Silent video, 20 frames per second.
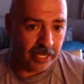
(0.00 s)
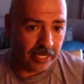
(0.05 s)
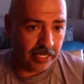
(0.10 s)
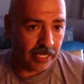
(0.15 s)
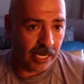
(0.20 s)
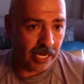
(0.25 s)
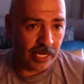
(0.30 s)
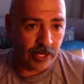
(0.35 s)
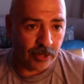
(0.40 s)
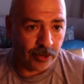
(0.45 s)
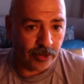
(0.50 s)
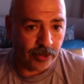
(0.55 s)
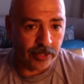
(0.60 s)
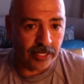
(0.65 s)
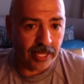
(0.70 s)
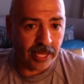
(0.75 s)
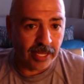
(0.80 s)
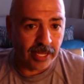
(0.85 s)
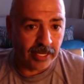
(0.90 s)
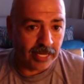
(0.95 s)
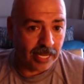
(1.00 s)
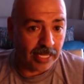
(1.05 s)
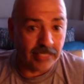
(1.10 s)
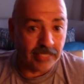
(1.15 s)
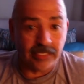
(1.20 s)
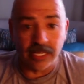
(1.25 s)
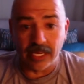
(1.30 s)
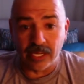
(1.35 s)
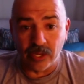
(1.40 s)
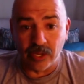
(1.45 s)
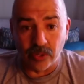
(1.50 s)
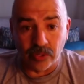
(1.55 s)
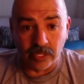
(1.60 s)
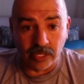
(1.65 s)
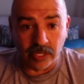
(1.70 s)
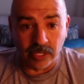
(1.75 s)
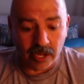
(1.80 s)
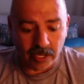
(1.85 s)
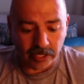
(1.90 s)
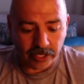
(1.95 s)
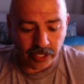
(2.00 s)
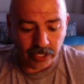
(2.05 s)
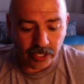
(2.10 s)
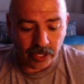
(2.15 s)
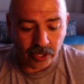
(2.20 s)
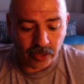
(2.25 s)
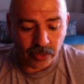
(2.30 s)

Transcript: And I learned that as I go along.